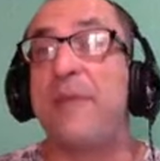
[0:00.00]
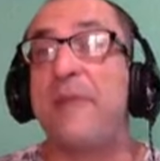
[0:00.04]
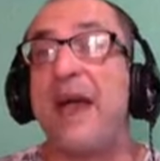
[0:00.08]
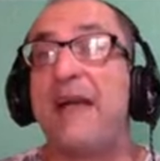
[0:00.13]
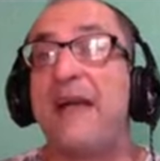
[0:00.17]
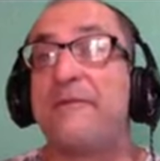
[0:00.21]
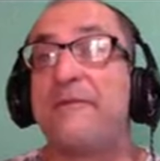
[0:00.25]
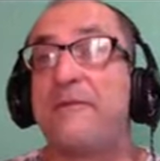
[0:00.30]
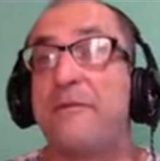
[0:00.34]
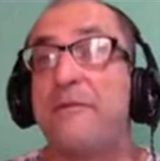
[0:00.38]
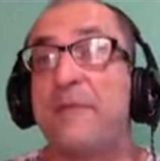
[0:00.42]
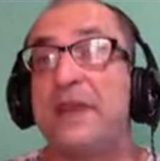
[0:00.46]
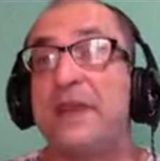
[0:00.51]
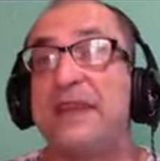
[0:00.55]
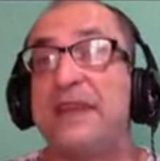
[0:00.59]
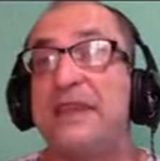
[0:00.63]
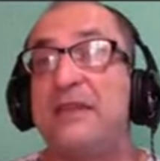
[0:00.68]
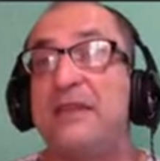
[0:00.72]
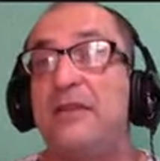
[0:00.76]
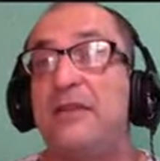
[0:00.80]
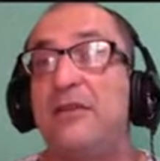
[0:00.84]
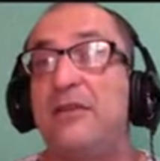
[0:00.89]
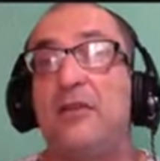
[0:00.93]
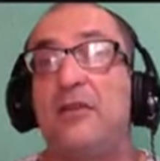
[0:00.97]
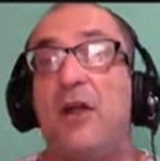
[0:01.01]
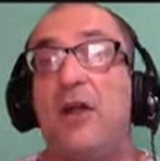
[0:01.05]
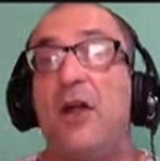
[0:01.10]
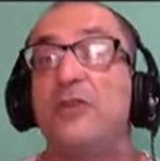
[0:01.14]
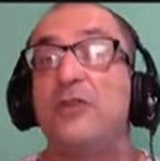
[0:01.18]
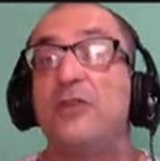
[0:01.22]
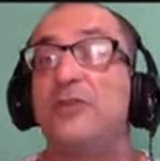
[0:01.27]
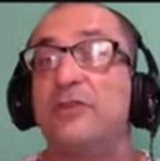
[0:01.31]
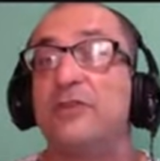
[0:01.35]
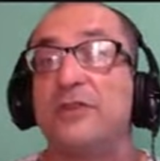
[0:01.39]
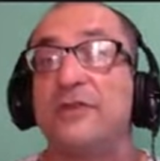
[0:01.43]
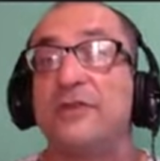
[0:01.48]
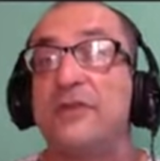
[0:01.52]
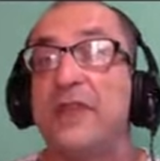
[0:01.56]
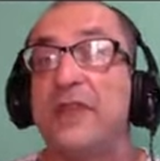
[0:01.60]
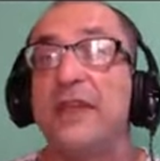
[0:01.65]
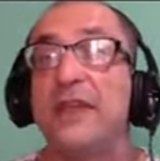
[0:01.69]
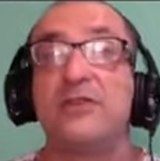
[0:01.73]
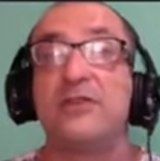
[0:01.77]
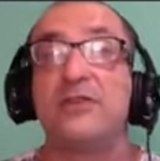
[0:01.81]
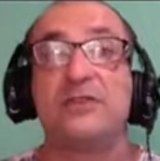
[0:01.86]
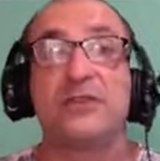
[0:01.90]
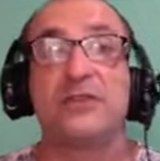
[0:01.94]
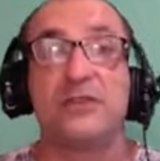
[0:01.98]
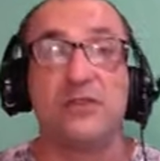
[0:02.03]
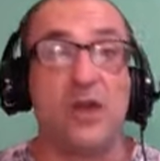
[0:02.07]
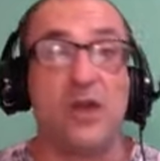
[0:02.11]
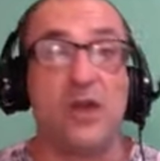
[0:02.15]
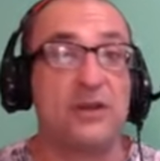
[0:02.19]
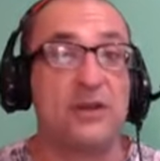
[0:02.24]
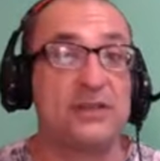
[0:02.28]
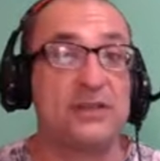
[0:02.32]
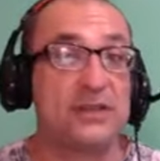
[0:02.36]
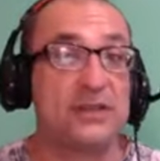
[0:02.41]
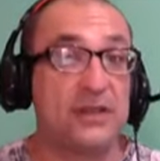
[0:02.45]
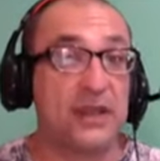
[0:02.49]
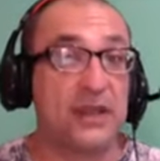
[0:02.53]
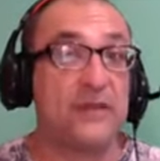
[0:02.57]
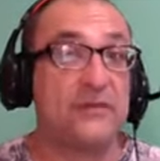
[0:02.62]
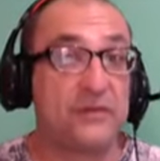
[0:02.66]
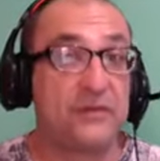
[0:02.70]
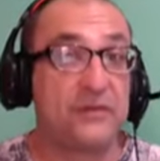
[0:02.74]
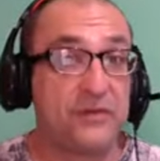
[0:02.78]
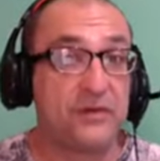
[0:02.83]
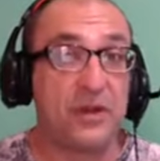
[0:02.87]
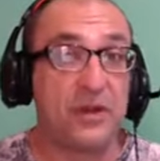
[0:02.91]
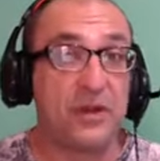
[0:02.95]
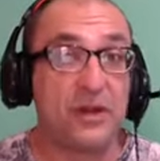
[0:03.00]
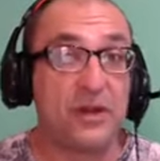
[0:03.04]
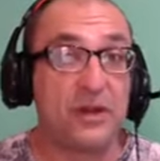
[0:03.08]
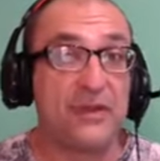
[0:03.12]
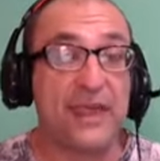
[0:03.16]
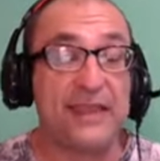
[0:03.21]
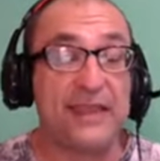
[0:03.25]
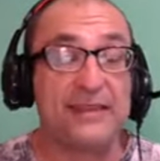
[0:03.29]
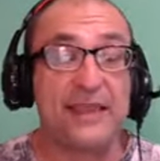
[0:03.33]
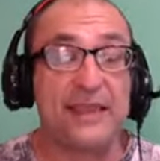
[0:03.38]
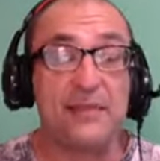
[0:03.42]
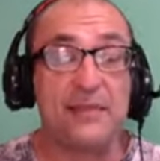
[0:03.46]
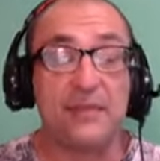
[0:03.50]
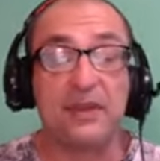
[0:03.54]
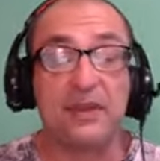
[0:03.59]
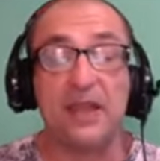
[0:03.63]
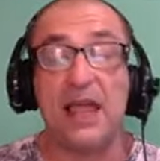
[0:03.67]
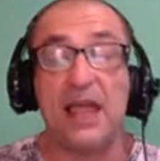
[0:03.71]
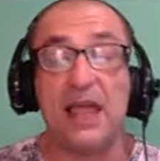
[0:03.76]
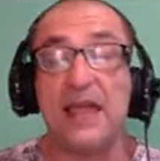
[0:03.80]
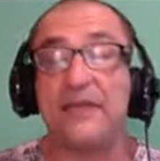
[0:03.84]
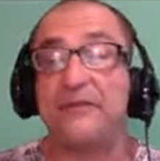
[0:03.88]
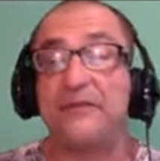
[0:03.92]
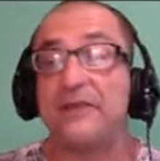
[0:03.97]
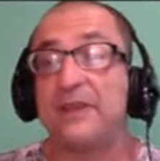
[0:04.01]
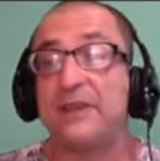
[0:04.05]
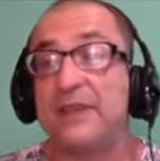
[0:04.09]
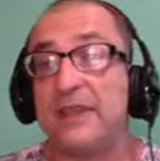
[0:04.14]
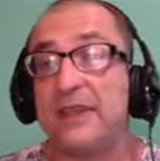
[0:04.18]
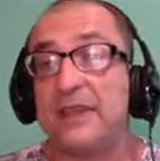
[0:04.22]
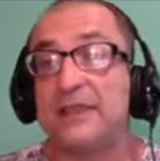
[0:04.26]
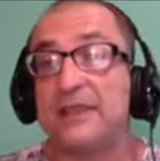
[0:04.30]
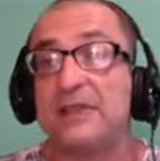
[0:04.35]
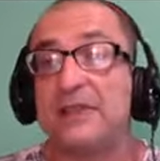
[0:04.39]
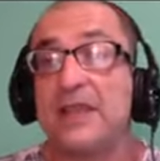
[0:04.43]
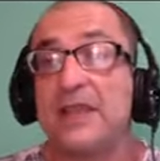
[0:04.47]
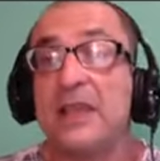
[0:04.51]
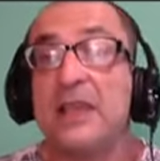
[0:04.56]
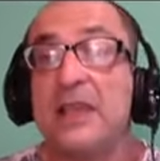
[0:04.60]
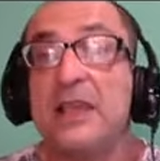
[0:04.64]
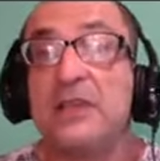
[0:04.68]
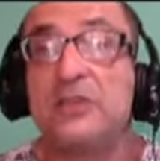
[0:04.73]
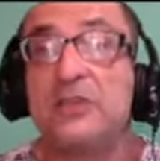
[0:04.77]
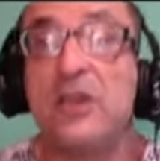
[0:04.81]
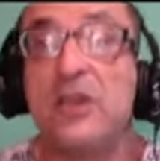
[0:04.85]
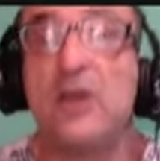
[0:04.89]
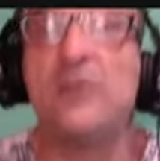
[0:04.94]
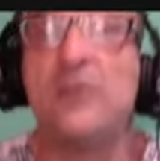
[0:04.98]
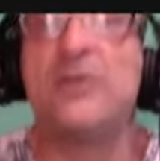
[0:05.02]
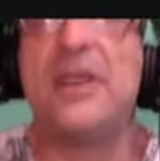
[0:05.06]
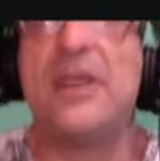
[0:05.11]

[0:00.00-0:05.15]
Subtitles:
back for many hundreds of years, the czars had lived, that type of life and things. So